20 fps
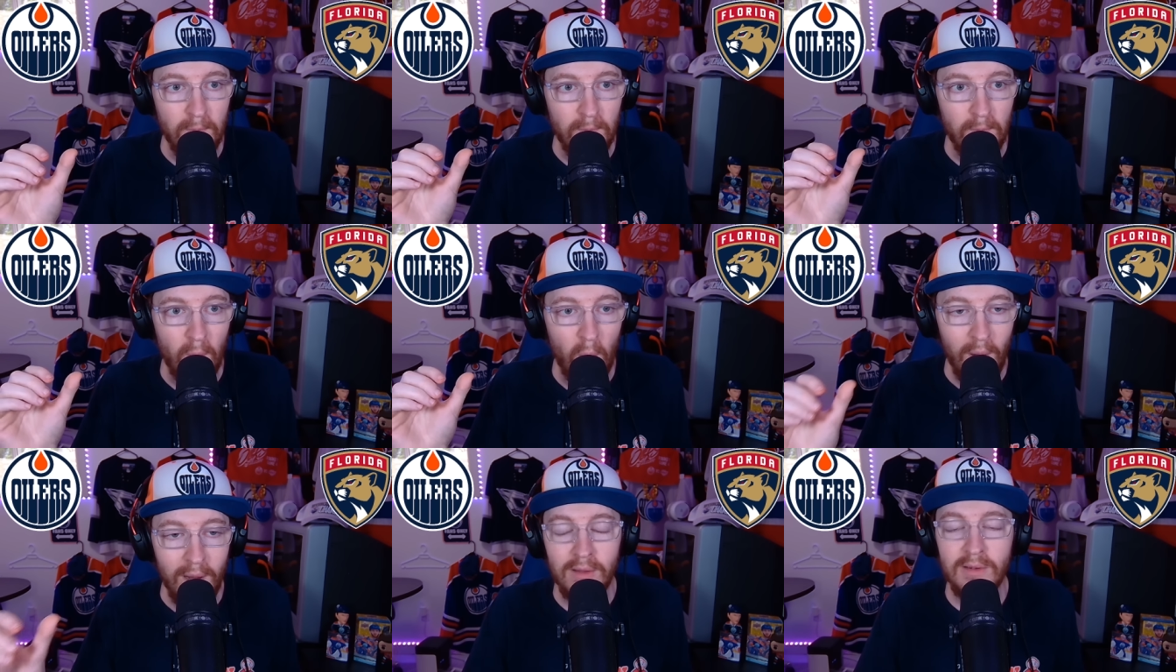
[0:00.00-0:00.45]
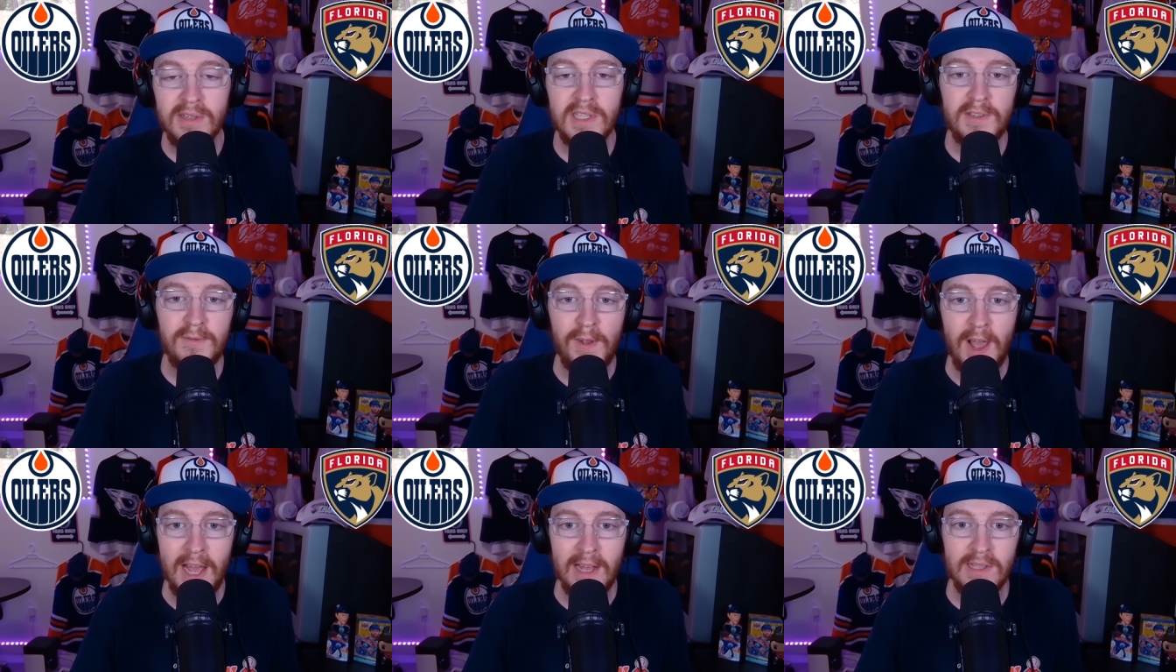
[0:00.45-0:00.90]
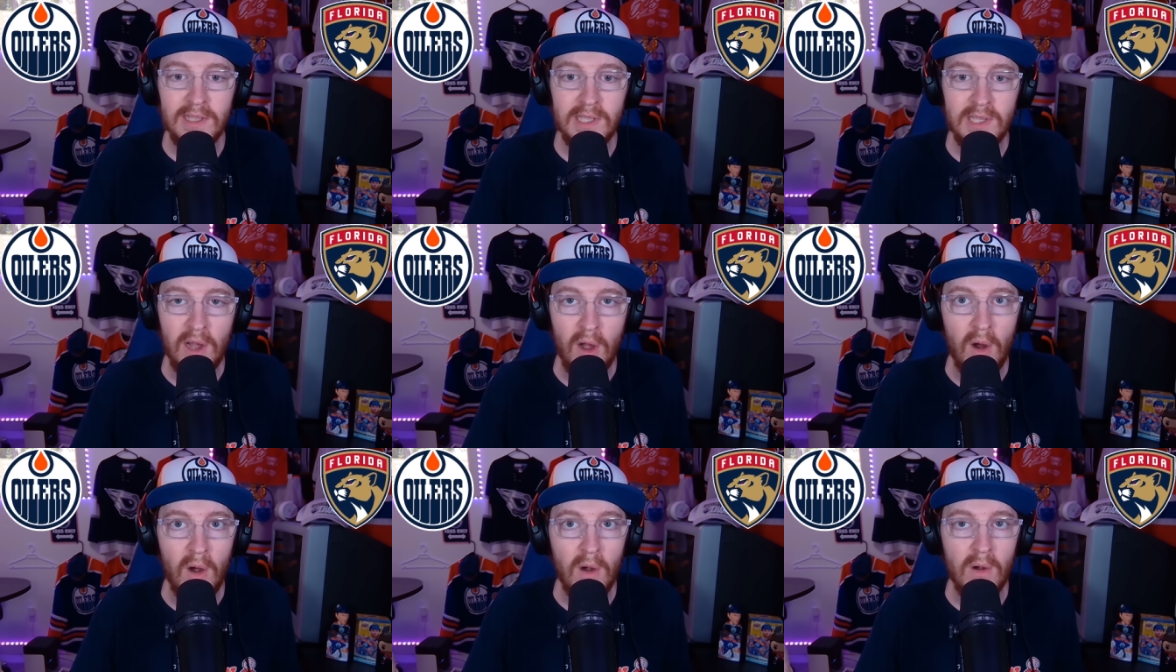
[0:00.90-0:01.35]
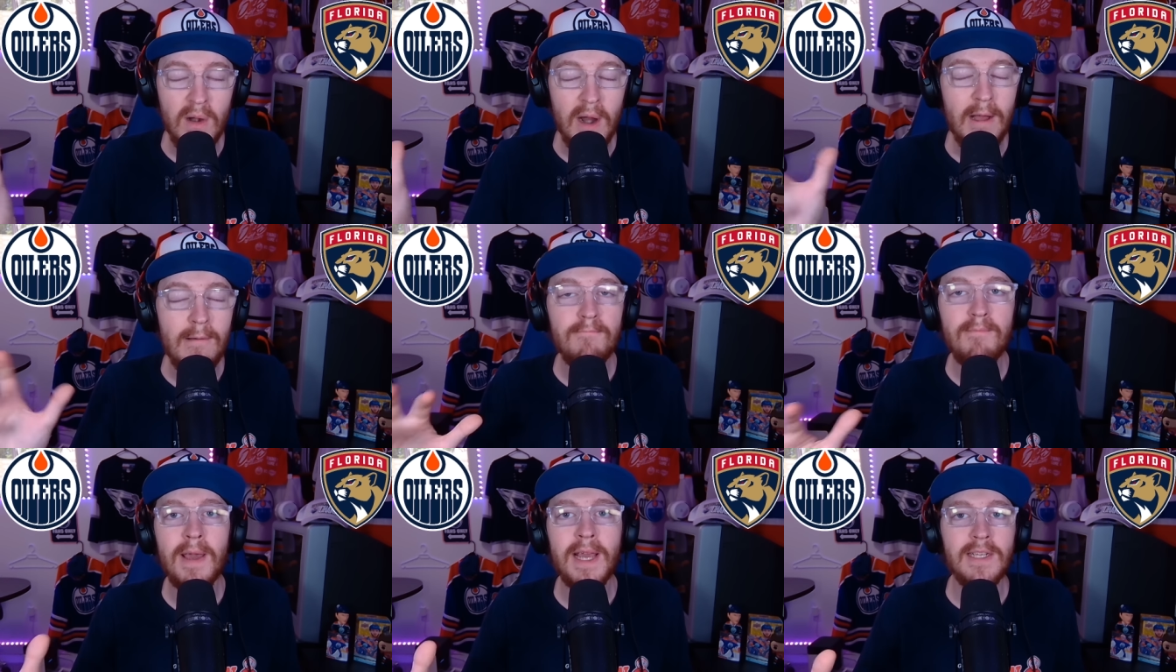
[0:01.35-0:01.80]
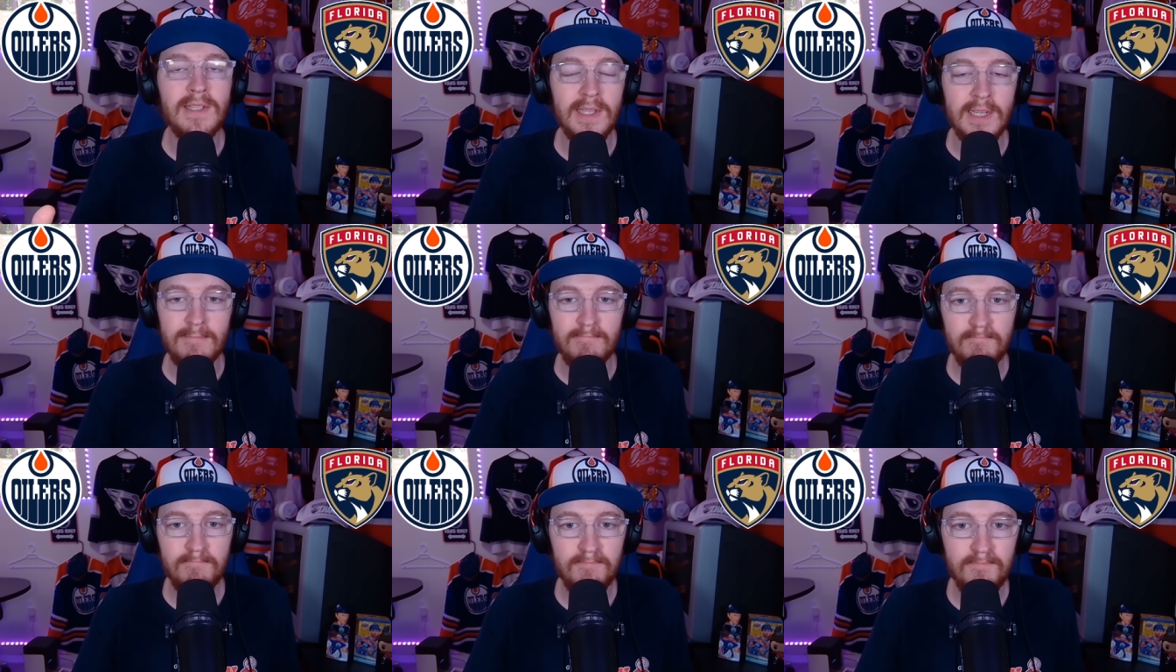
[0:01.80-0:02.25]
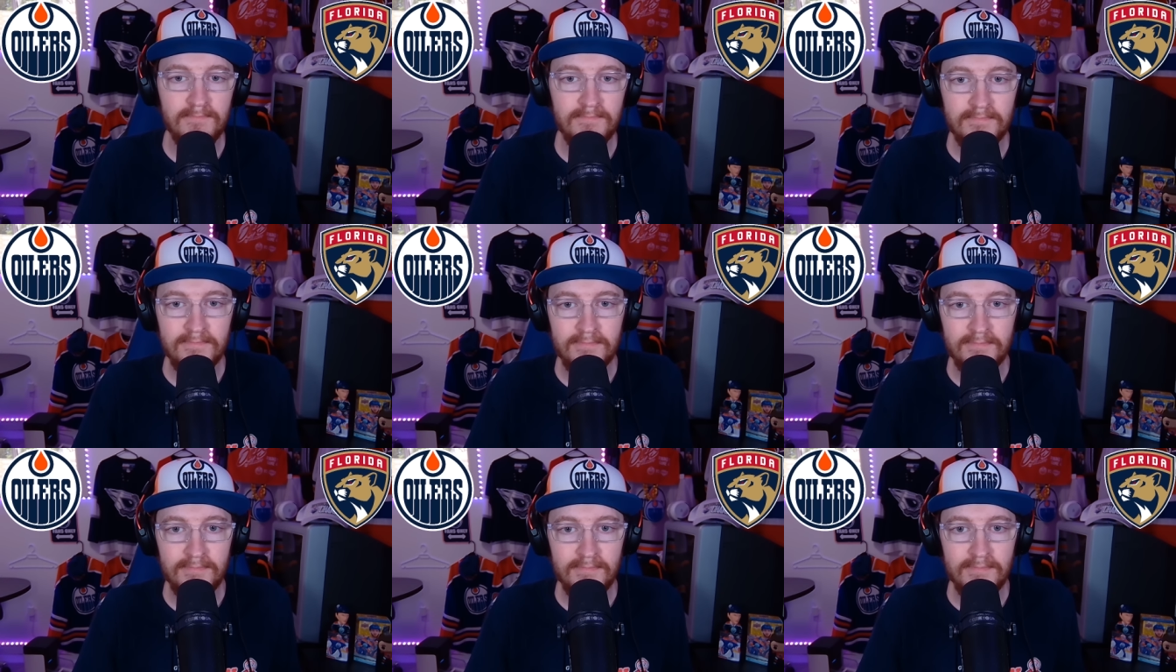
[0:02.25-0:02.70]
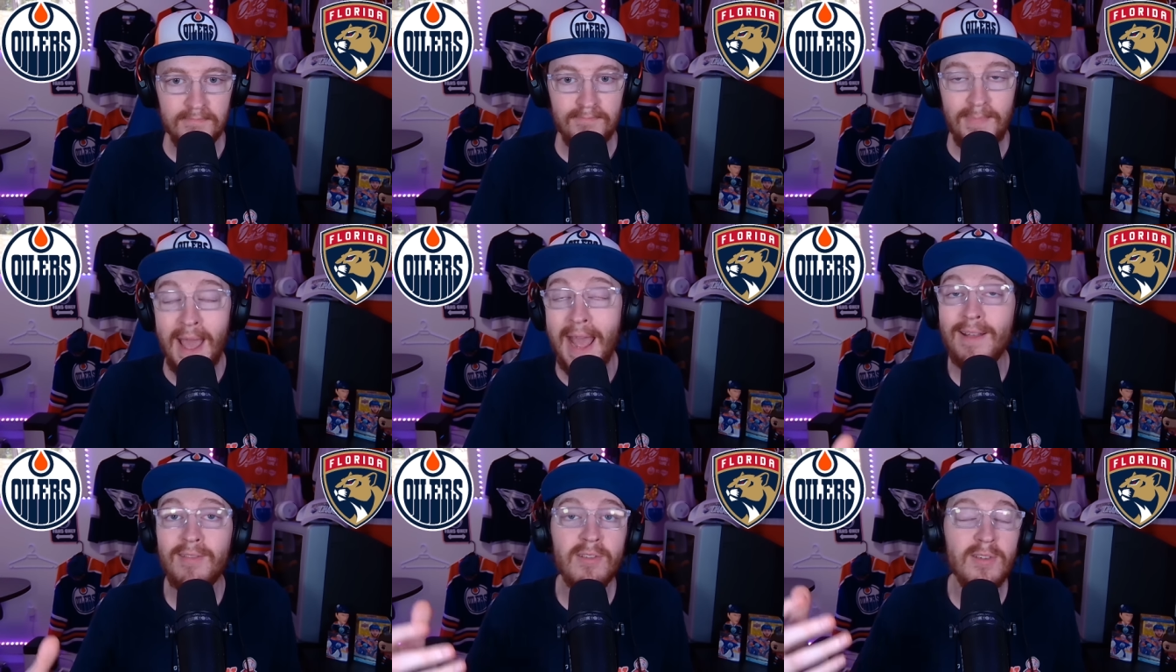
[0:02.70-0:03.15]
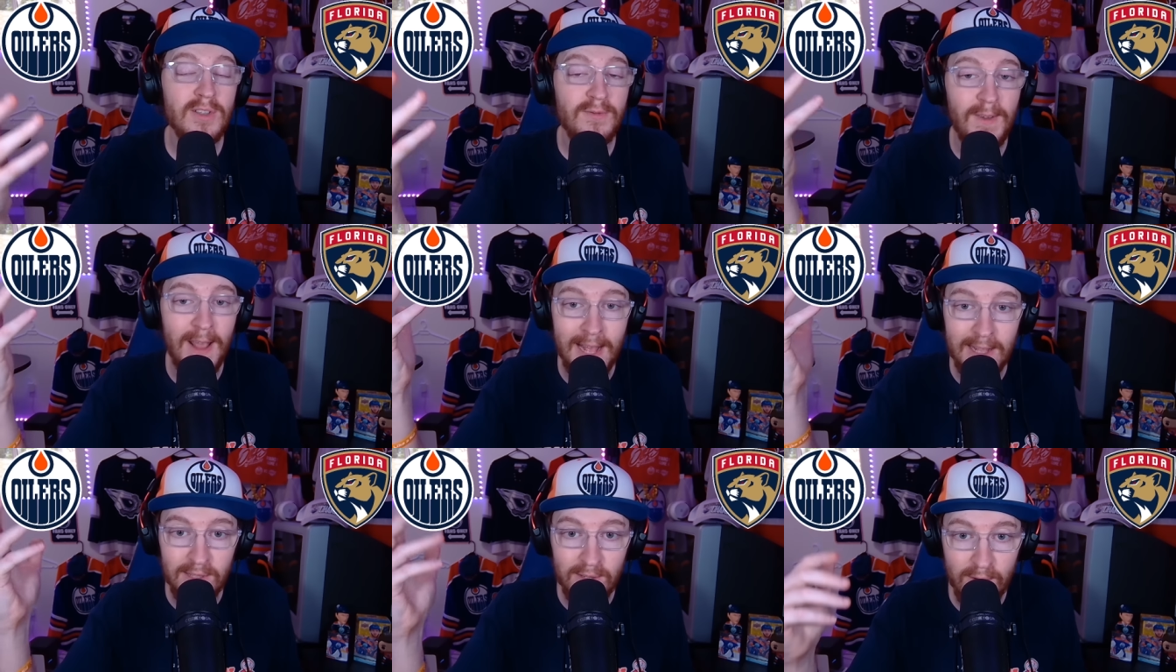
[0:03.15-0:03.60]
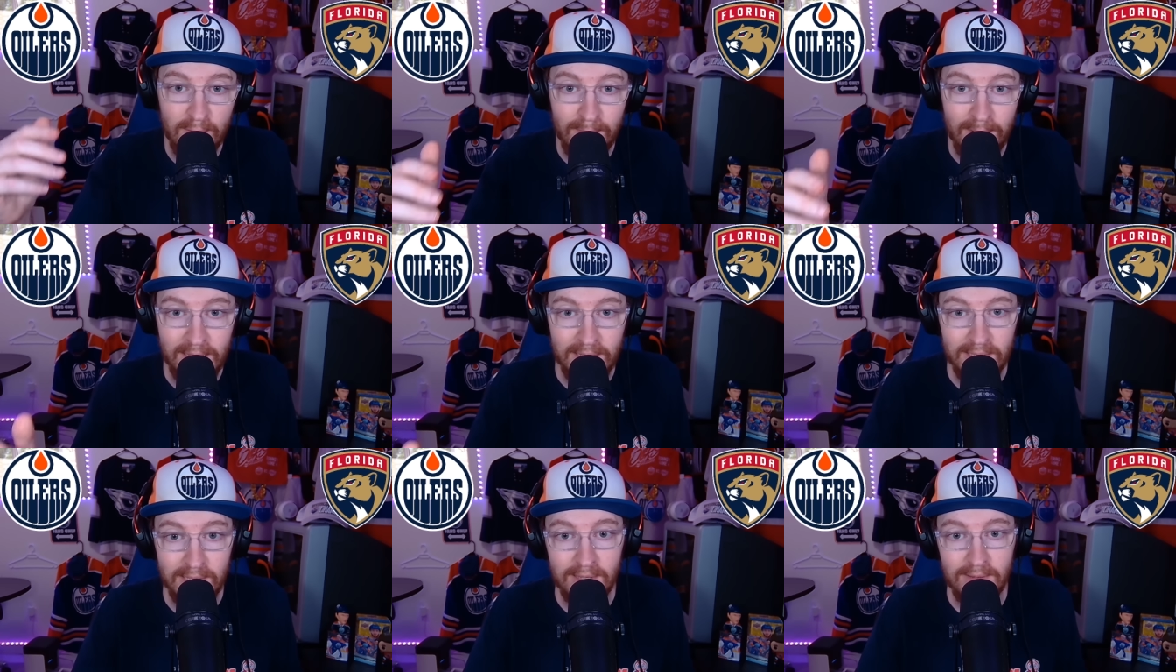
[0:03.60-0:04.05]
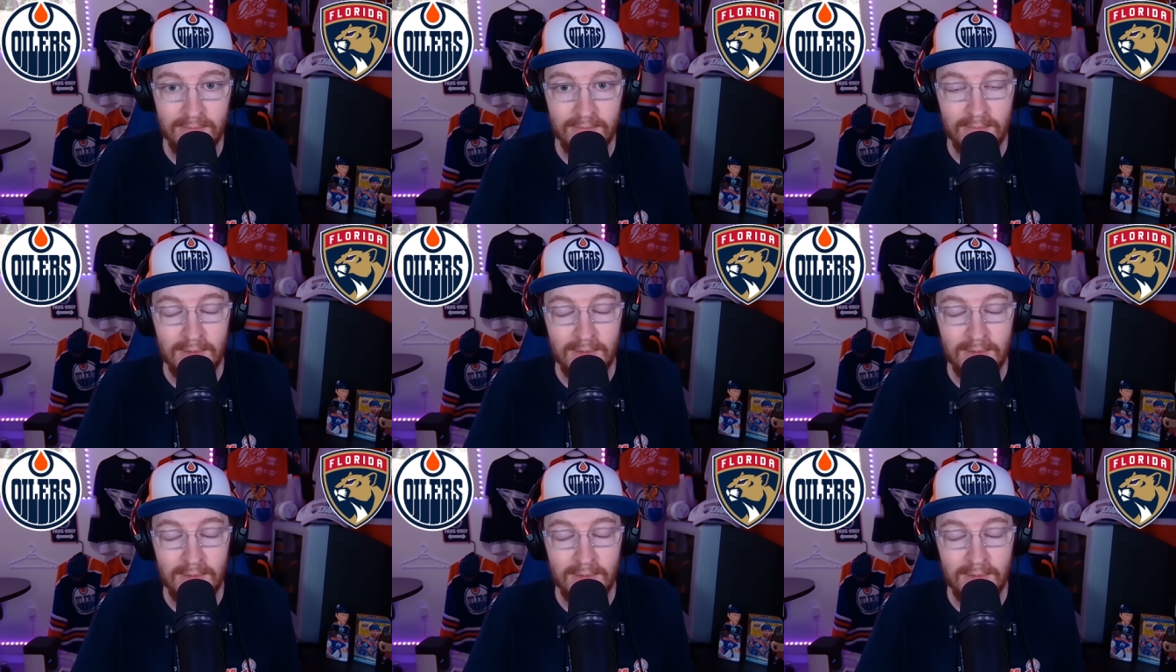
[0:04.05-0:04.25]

Oilers fans are amazing. Panthers fans are amazing.